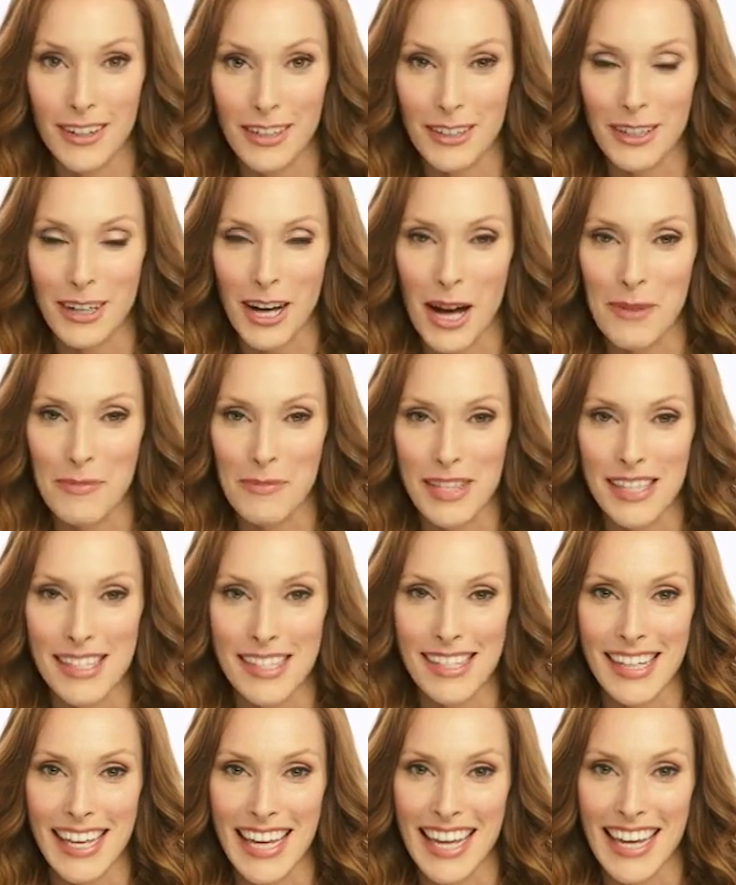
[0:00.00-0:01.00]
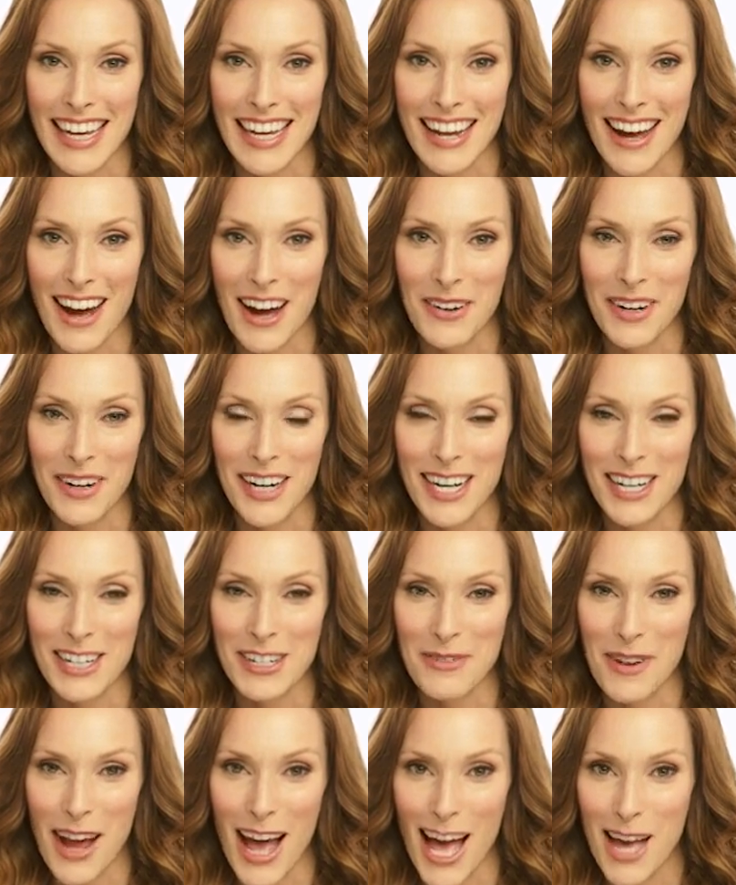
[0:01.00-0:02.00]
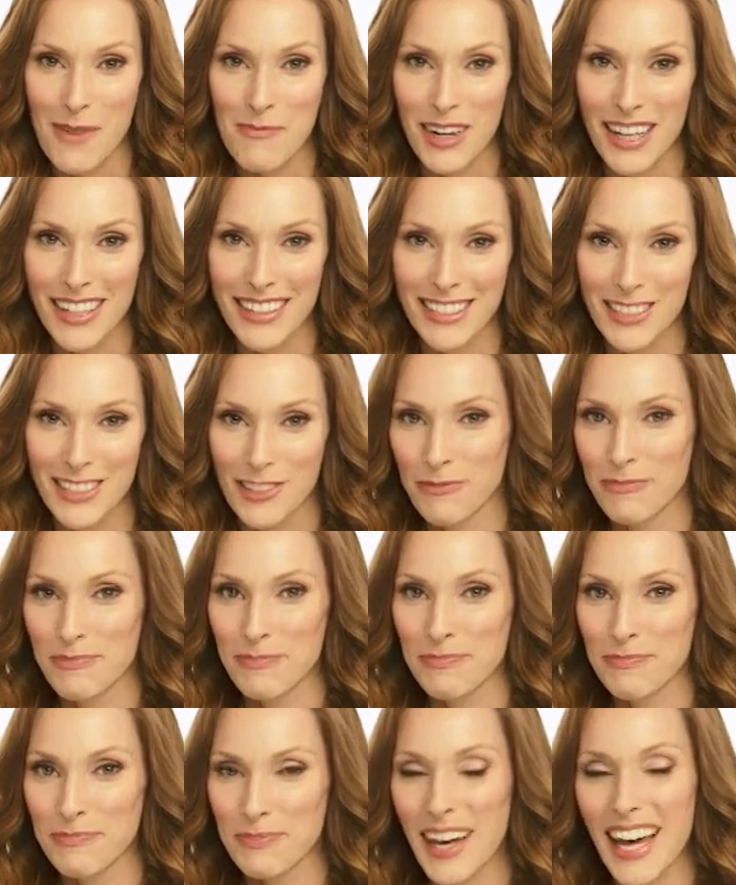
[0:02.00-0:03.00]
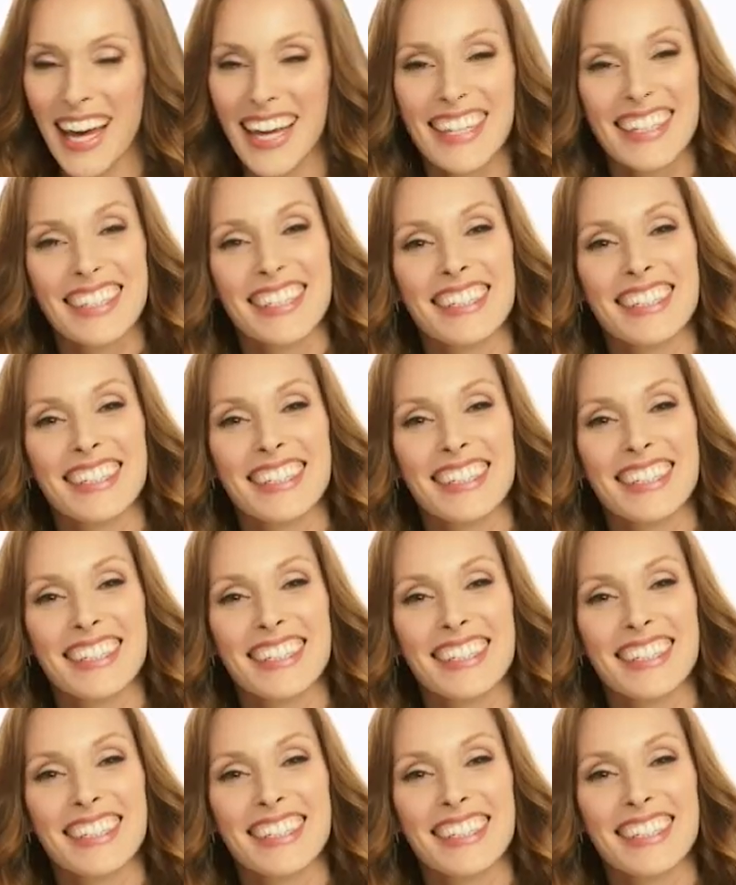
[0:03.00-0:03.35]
your comments in our tribe. Bye.